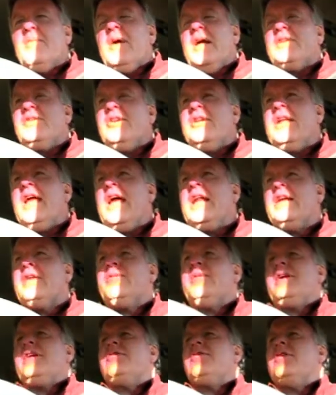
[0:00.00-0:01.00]
my genetic
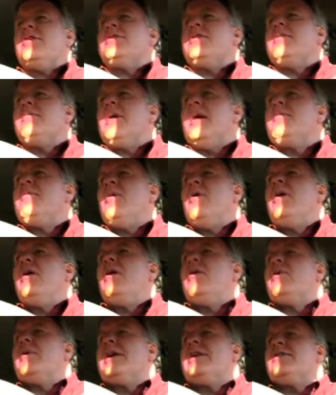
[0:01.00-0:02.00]
research and my
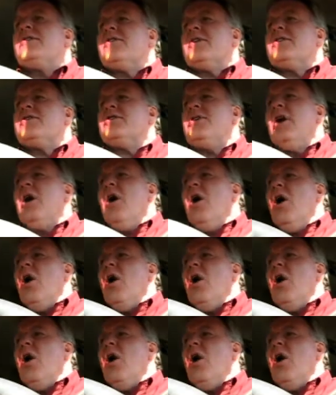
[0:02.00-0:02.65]
moral research,